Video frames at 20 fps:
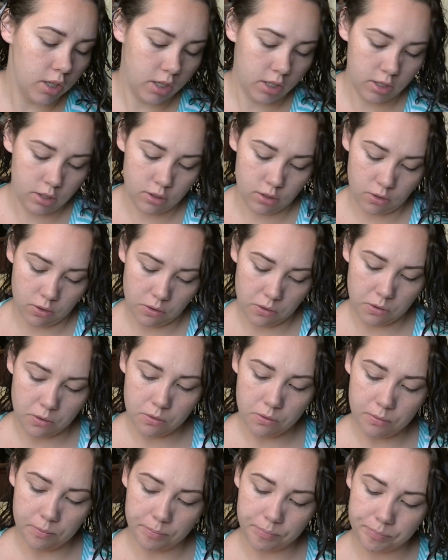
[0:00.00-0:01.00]

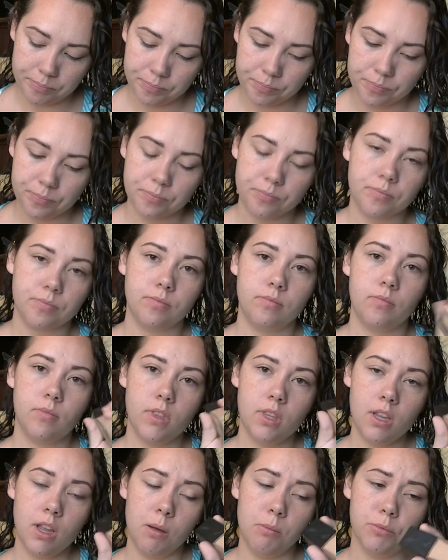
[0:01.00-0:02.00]
So
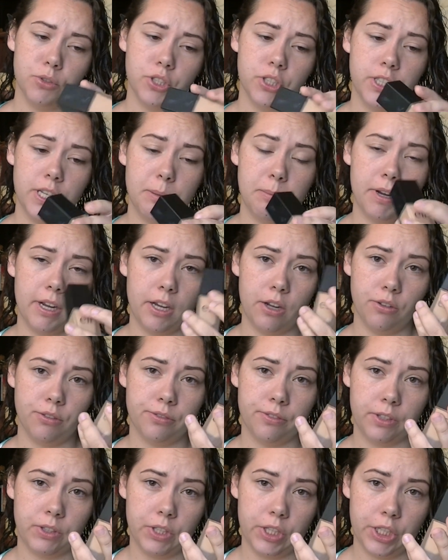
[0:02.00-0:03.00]
I'm just gonna take my e.l.f.
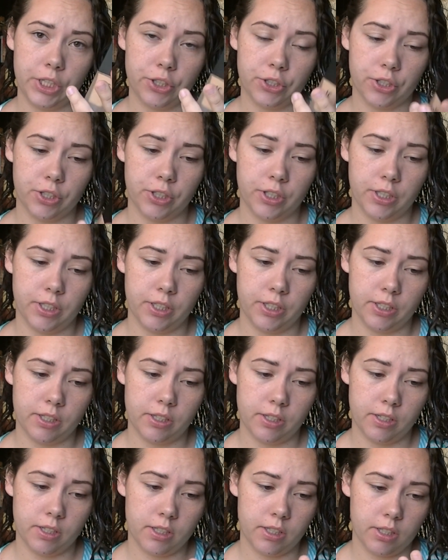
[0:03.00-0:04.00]
foundation, and
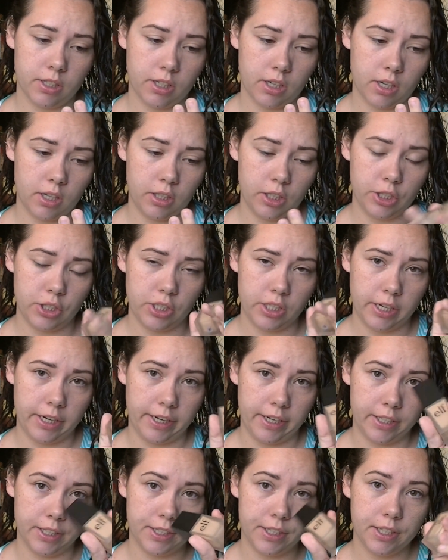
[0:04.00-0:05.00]
this is in the color
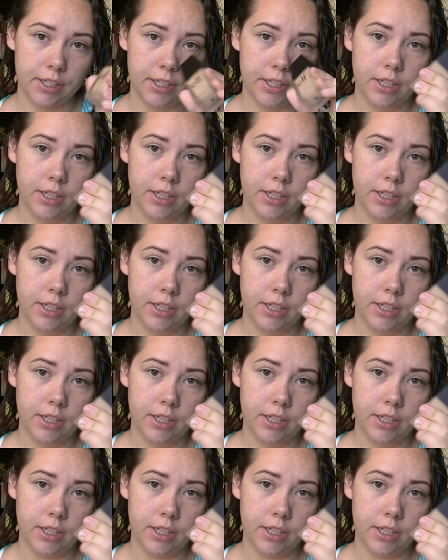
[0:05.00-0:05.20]
Sand.